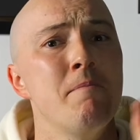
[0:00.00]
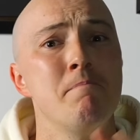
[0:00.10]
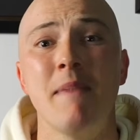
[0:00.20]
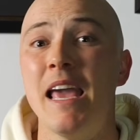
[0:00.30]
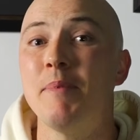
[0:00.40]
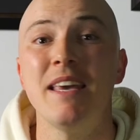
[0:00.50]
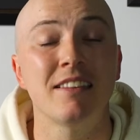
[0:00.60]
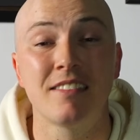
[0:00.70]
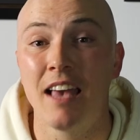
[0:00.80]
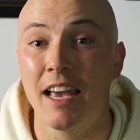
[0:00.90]
Maybe
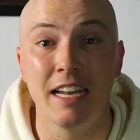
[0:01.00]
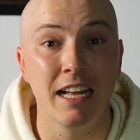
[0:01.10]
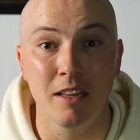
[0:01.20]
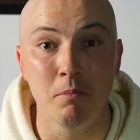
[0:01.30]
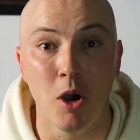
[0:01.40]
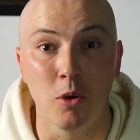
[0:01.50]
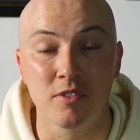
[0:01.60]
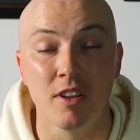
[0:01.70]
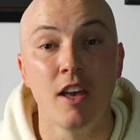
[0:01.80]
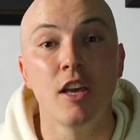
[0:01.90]
a second at the
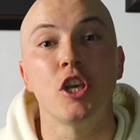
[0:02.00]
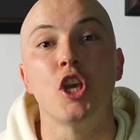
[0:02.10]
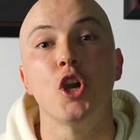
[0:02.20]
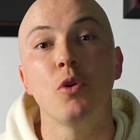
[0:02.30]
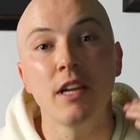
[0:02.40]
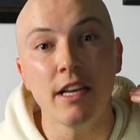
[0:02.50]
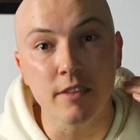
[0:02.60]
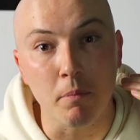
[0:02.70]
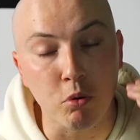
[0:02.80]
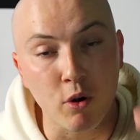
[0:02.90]
most. You need
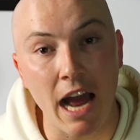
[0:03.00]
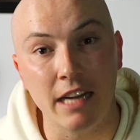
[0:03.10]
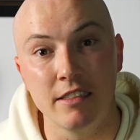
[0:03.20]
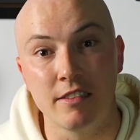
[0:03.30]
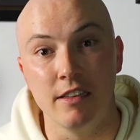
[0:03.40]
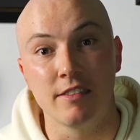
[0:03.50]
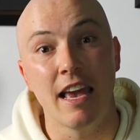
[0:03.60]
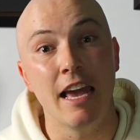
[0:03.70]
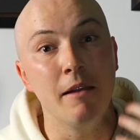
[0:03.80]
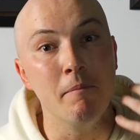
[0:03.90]
to practice this
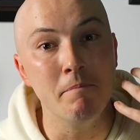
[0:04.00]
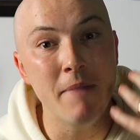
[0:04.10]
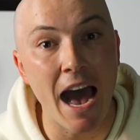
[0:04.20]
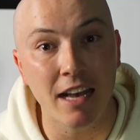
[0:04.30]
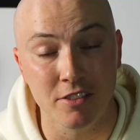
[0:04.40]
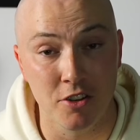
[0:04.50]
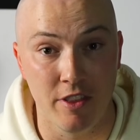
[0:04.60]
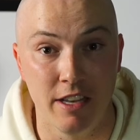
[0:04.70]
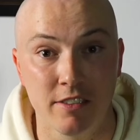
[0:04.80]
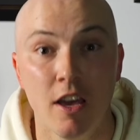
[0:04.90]
and master
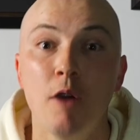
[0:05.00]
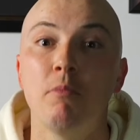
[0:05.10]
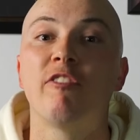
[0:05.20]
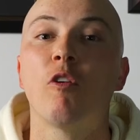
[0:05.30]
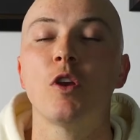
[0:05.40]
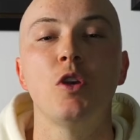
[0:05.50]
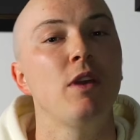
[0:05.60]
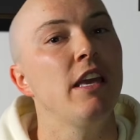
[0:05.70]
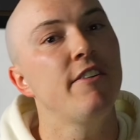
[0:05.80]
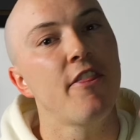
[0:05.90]
this before
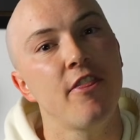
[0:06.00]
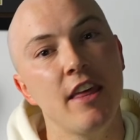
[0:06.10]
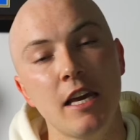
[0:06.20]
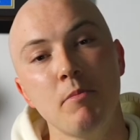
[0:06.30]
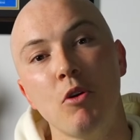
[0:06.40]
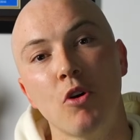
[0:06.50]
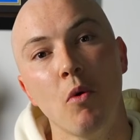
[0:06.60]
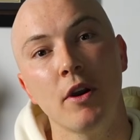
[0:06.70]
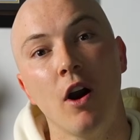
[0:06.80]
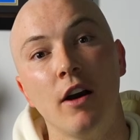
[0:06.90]
you even think about
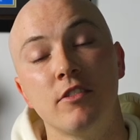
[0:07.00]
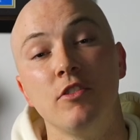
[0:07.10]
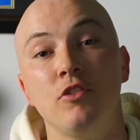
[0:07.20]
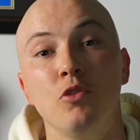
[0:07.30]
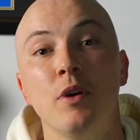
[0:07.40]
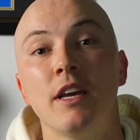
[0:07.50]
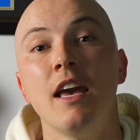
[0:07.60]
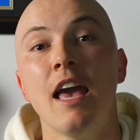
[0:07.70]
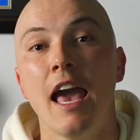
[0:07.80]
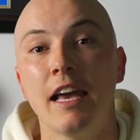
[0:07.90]
going on to doing
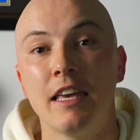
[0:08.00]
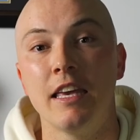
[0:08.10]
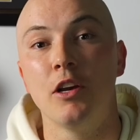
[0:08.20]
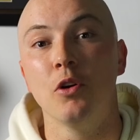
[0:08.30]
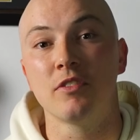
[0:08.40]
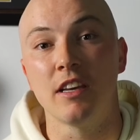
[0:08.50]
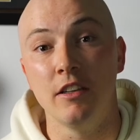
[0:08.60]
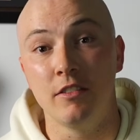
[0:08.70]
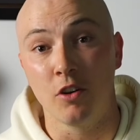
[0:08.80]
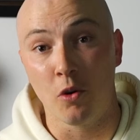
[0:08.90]
a Kegel's
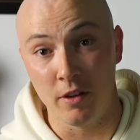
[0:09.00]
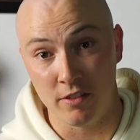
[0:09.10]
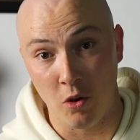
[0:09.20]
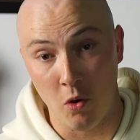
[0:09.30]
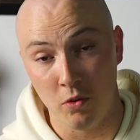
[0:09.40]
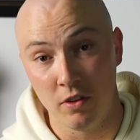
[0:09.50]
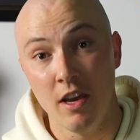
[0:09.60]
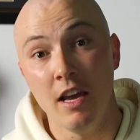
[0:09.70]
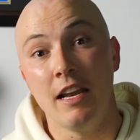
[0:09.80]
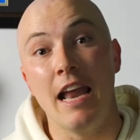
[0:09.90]
endurance hold.
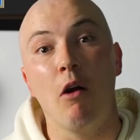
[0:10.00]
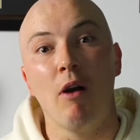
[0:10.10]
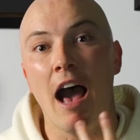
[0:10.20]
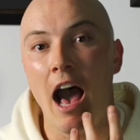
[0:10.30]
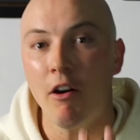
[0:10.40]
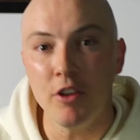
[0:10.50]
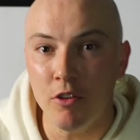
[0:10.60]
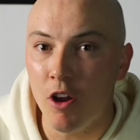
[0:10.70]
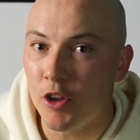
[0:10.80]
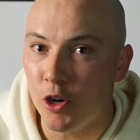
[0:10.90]
Now, how do
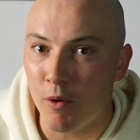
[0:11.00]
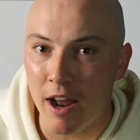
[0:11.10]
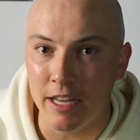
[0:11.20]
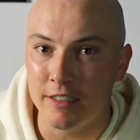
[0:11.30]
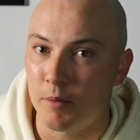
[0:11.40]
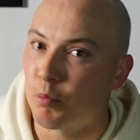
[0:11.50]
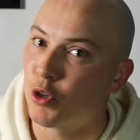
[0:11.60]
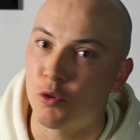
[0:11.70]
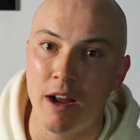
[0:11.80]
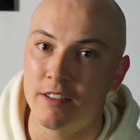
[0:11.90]
you know you're ready to
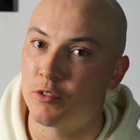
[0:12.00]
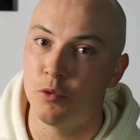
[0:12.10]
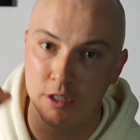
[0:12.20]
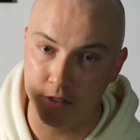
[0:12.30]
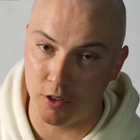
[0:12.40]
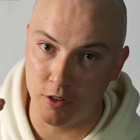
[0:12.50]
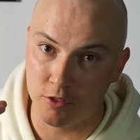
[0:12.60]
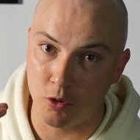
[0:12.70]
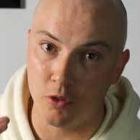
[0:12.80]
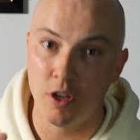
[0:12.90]
progress to an
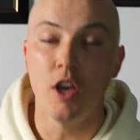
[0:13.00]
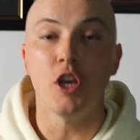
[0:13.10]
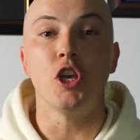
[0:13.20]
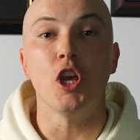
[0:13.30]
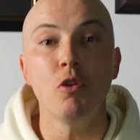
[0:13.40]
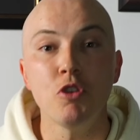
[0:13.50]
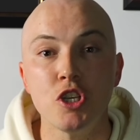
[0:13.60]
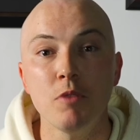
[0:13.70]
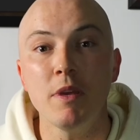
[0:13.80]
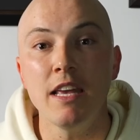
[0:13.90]
endurance hold? You
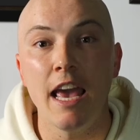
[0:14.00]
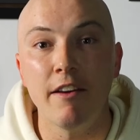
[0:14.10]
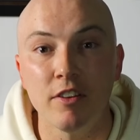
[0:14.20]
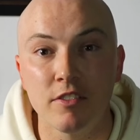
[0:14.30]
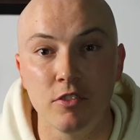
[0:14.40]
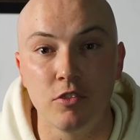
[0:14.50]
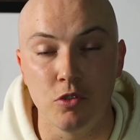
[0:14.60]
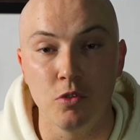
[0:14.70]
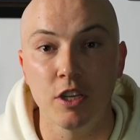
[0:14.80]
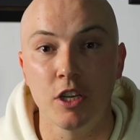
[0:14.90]
should be able to
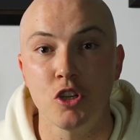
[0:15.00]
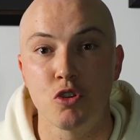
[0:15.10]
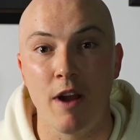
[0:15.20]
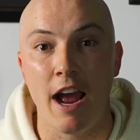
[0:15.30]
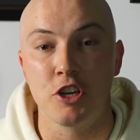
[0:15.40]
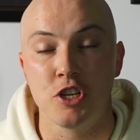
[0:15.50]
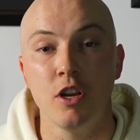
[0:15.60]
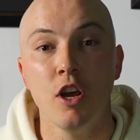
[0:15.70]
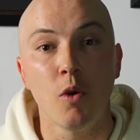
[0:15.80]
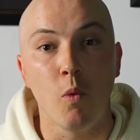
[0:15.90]
do the
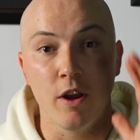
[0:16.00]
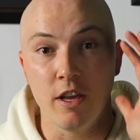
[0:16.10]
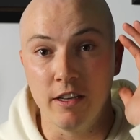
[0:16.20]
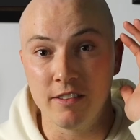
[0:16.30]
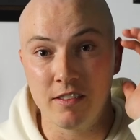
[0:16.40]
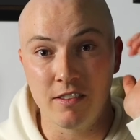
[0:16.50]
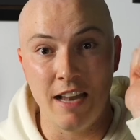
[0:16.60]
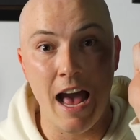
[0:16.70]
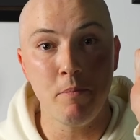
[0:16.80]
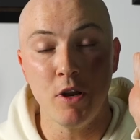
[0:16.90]
contraction where you
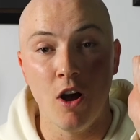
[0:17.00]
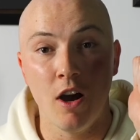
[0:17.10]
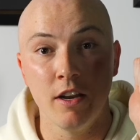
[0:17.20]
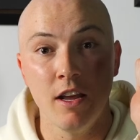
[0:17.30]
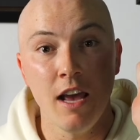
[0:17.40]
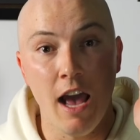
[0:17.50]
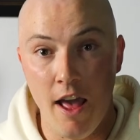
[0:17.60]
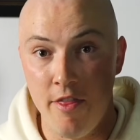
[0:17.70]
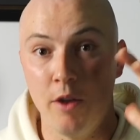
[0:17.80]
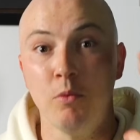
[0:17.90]
snap it on
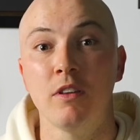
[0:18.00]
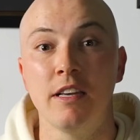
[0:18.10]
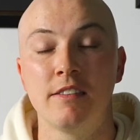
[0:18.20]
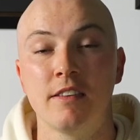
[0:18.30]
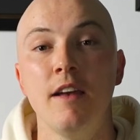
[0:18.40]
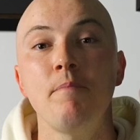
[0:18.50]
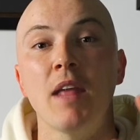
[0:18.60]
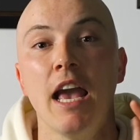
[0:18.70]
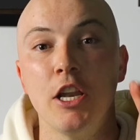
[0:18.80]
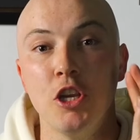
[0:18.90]
and then release it,
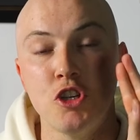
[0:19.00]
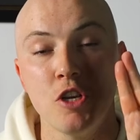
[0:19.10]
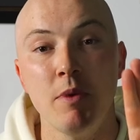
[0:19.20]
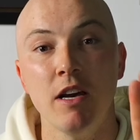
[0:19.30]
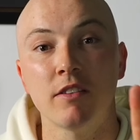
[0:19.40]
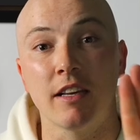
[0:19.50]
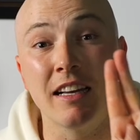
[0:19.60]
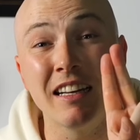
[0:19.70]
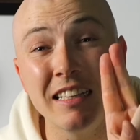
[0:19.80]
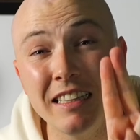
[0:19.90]
and you should be able to
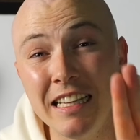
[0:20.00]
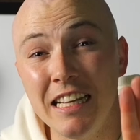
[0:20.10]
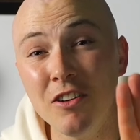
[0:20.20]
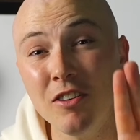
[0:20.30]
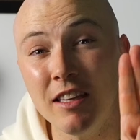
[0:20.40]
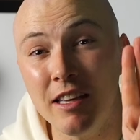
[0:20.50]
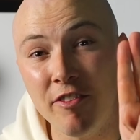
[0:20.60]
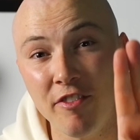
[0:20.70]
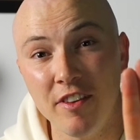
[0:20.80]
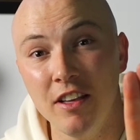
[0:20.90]
clearly
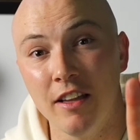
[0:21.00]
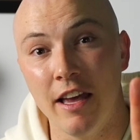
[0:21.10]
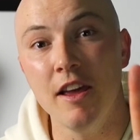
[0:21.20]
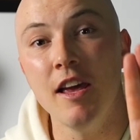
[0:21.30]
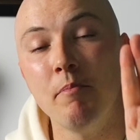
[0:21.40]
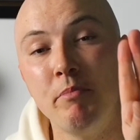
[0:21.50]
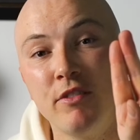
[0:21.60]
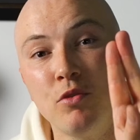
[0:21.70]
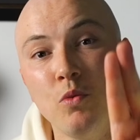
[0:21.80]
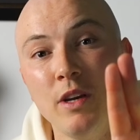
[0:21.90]
feel it
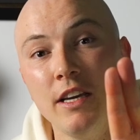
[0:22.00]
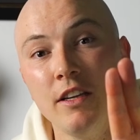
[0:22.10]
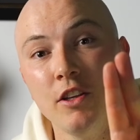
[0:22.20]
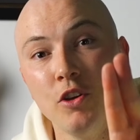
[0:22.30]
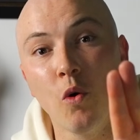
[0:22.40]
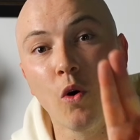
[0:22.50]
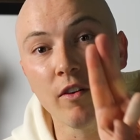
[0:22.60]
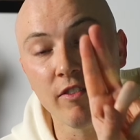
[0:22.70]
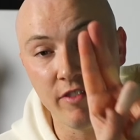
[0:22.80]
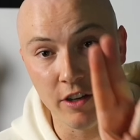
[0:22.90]
between
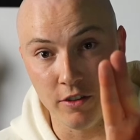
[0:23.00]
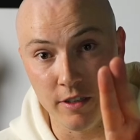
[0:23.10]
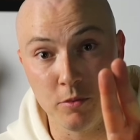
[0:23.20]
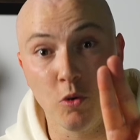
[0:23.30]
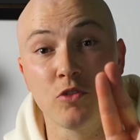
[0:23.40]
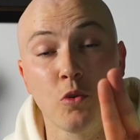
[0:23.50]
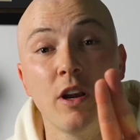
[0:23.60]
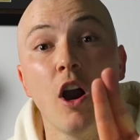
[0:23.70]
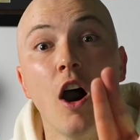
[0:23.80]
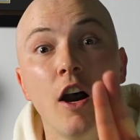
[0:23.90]
your fingertips, or
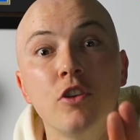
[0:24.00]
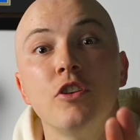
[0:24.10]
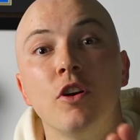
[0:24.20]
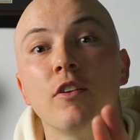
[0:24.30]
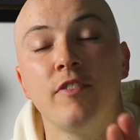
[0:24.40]
sorry, under your